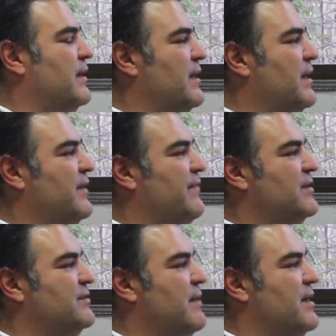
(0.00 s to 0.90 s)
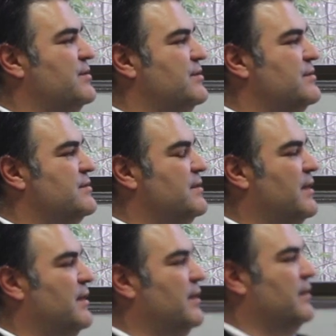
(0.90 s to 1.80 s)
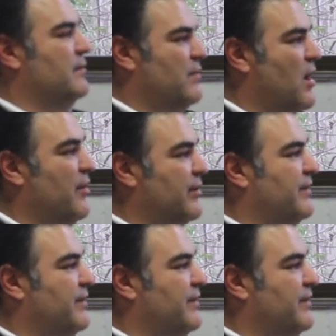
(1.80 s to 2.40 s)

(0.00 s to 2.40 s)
innovation managers, hire